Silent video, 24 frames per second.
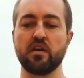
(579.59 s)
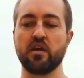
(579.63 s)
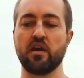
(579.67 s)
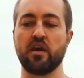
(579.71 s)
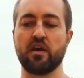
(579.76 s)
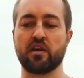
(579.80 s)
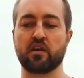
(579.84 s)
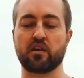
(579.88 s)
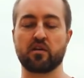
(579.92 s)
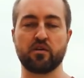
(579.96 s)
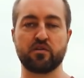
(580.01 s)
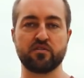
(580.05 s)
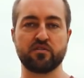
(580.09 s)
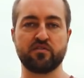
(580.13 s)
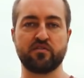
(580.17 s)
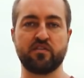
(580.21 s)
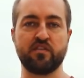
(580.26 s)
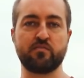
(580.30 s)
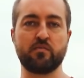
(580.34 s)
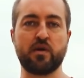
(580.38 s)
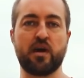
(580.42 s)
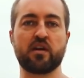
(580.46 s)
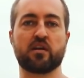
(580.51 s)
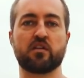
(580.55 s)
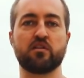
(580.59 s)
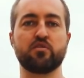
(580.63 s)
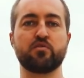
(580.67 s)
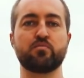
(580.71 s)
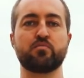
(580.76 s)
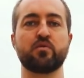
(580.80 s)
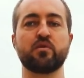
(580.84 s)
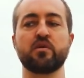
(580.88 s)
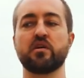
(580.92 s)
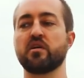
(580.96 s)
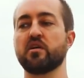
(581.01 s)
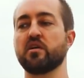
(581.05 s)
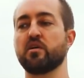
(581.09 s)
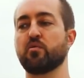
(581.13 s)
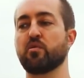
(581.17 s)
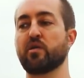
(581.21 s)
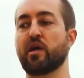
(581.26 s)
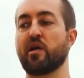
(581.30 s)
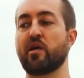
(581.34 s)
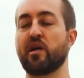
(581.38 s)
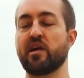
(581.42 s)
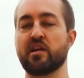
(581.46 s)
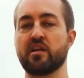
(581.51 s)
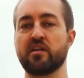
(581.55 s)
in a closed feedback loop
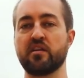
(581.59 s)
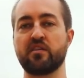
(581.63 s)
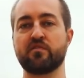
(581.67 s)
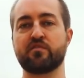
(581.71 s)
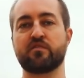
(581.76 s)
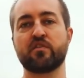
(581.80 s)
without any need